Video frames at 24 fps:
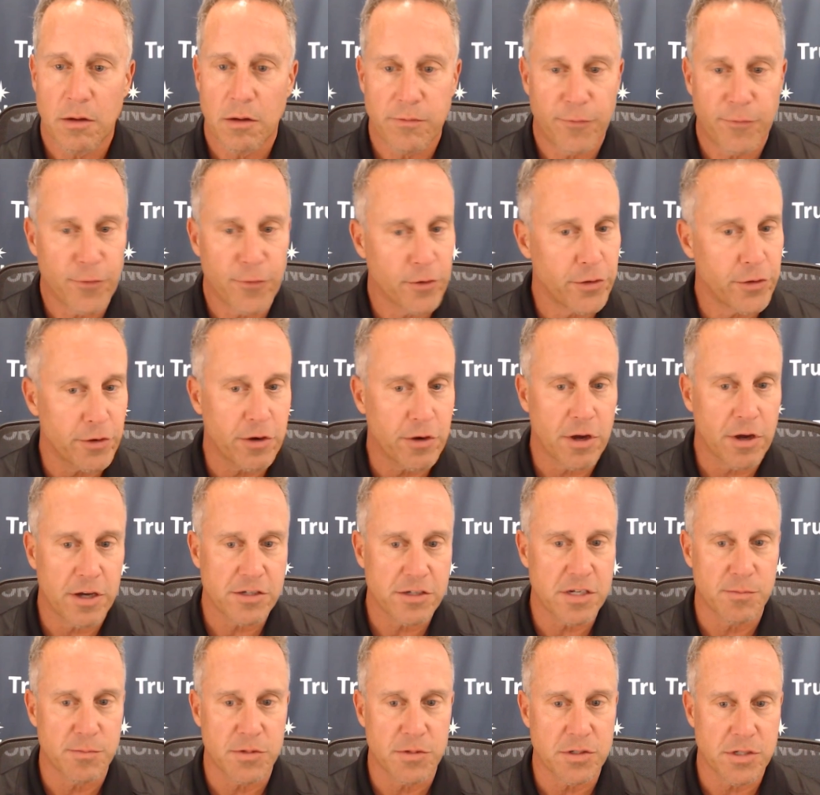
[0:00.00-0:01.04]
for their
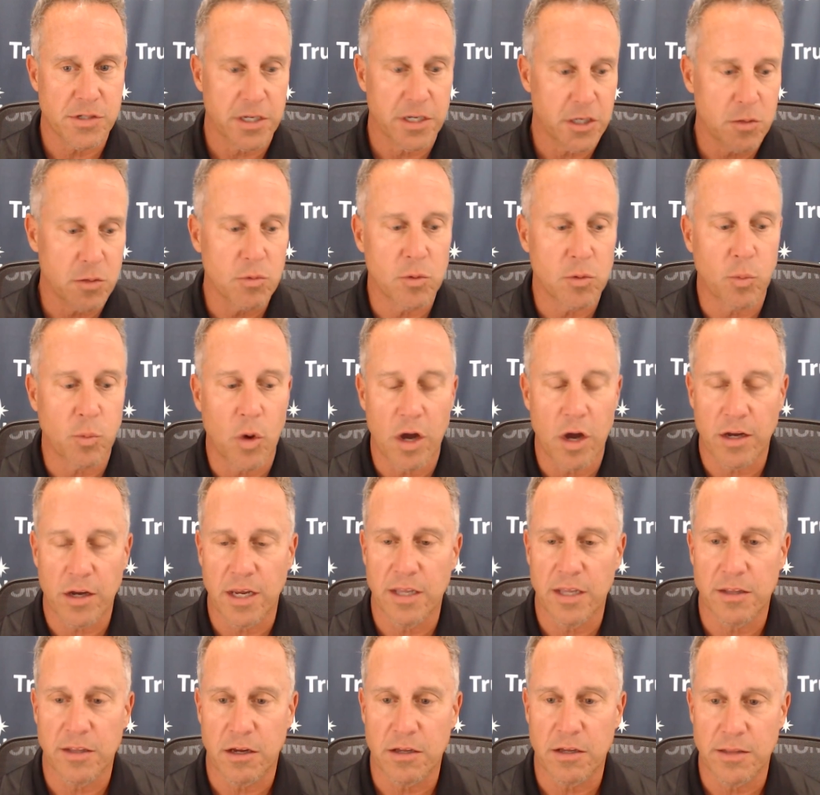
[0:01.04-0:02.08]
customers. Like you would walk
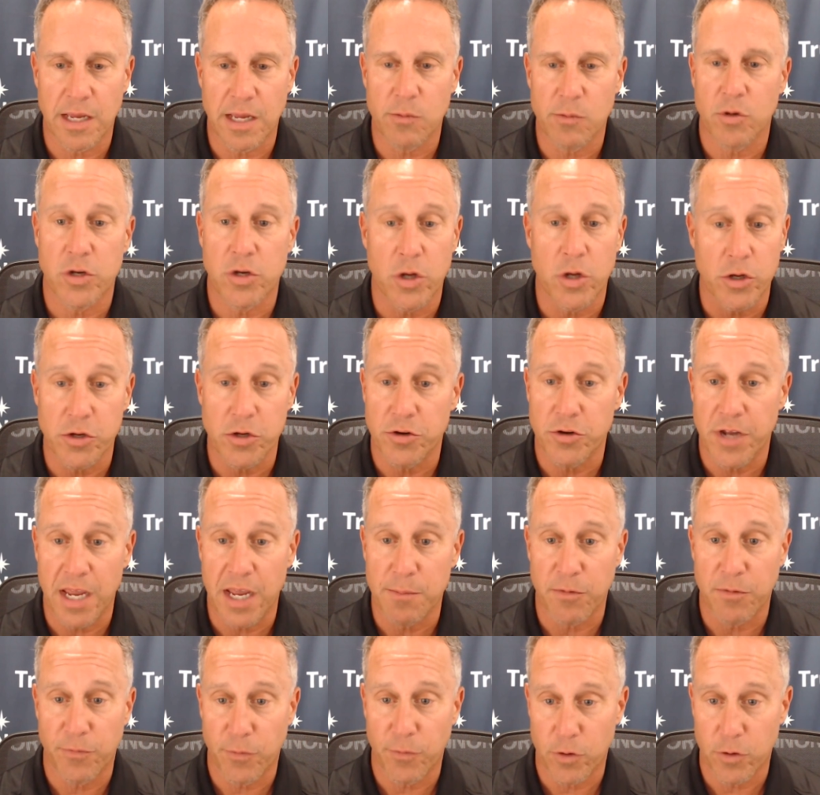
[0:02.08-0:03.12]
in, they would know your name
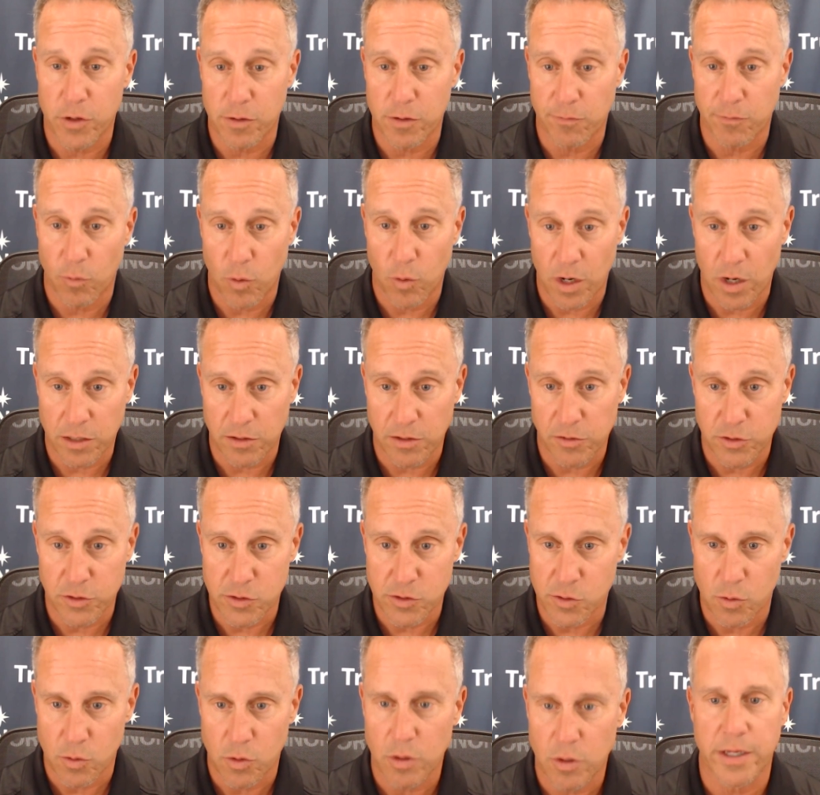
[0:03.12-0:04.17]
before you even walked in the
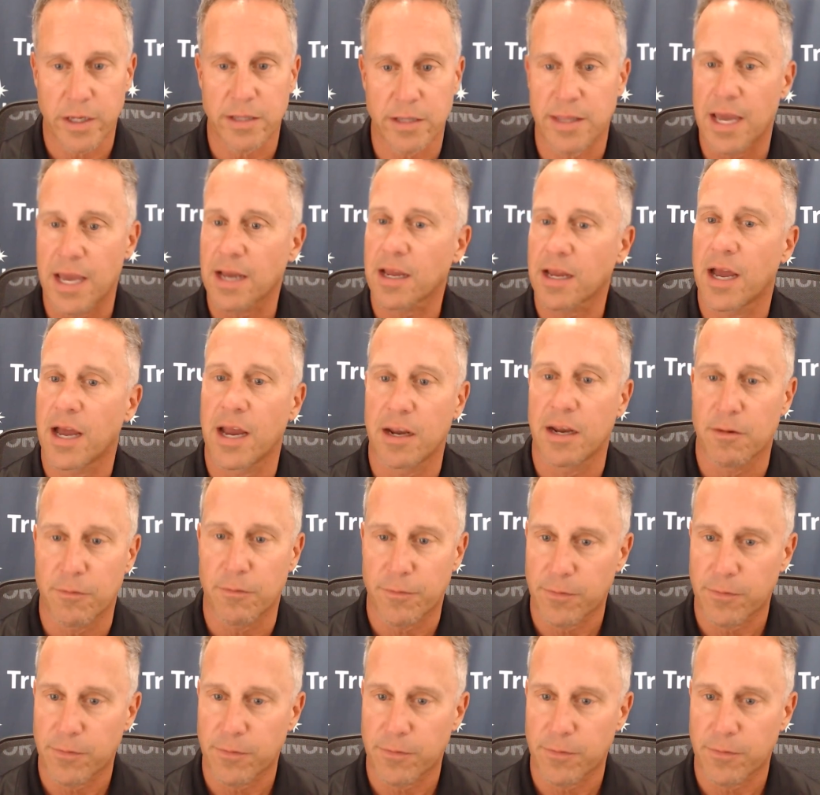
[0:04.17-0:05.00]
door, like that kind of